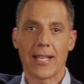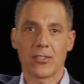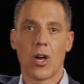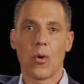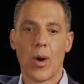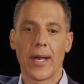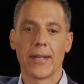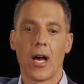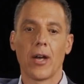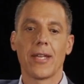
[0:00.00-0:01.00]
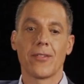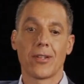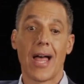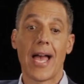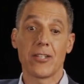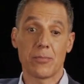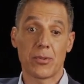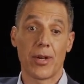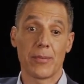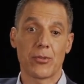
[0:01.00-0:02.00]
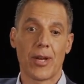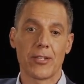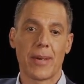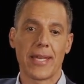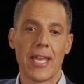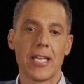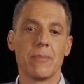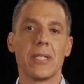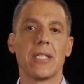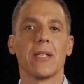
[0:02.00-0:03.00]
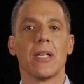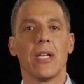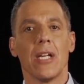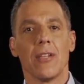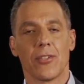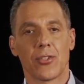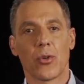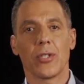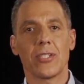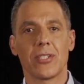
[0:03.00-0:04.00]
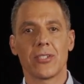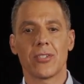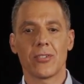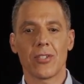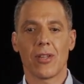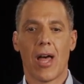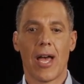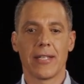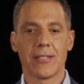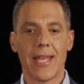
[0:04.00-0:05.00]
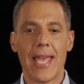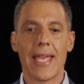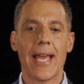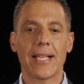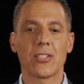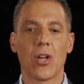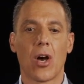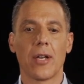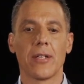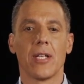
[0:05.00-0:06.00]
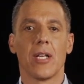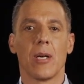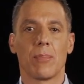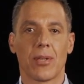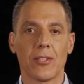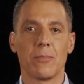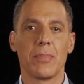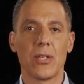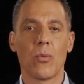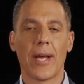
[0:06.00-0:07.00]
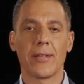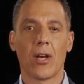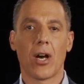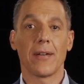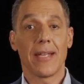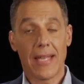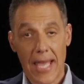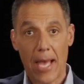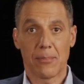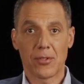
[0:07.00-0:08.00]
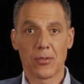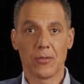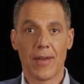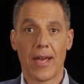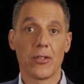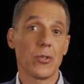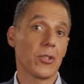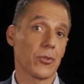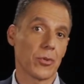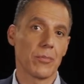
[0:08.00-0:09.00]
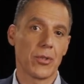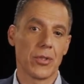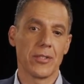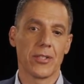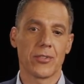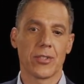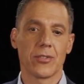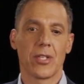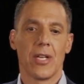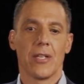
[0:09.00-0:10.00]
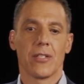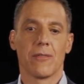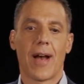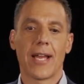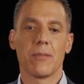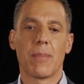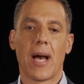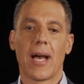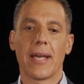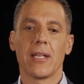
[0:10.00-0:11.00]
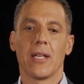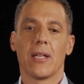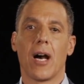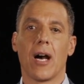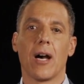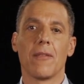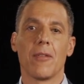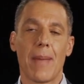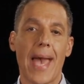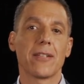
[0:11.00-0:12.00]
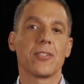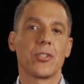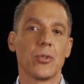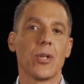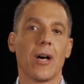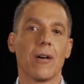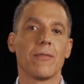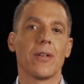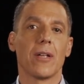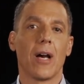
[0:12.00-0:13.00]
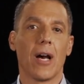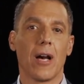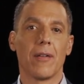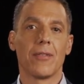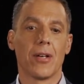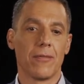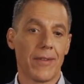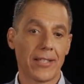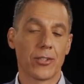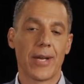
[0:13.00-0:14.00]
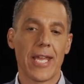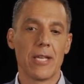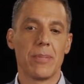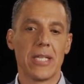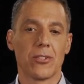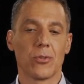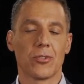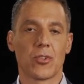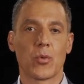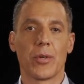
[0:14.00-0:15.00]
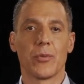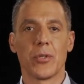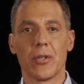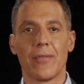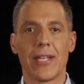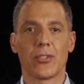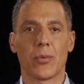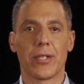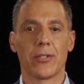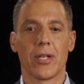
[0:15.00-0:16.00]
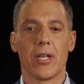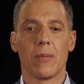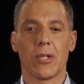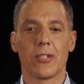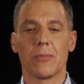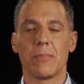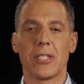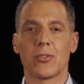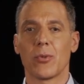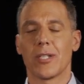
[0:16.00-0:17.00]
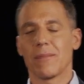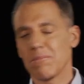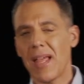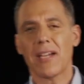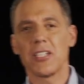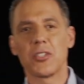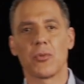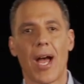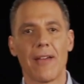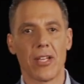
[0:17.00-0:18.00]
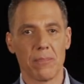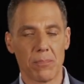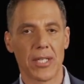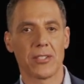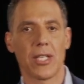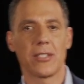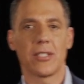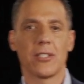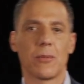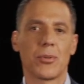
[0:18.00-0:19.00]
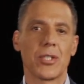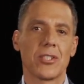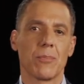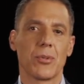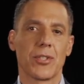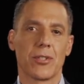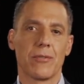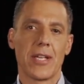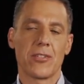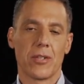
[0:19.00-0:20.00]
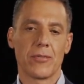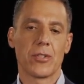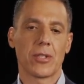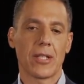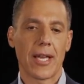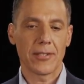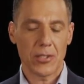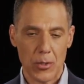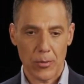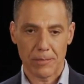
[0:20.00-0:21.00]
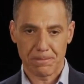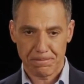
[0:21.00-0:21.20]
x naught, y naught, and the line is parameterized by AB, the shortest distance to the line is ax naught plus by naught, absolute value, because we're computing distance, divided by uh, the magnitude of uh, the vector AB. So it's the square root of a squared plus b squared. I'm not going to derive it, but it's a, it's, a, it's a pretty simple derivation if you're inclined to do it.